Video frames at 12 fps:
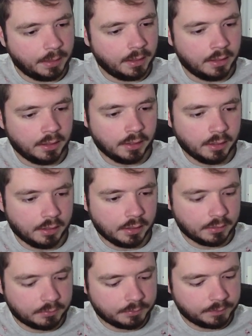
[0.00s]

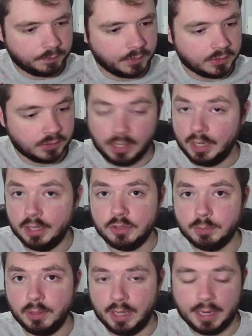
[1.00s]
that's not how you
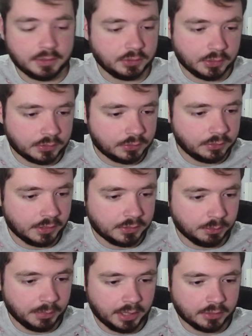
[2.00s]
spell access. That's
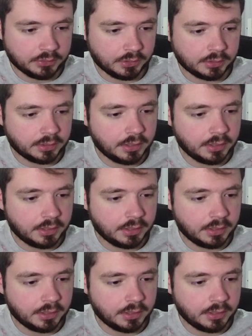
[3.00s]
embarrassing.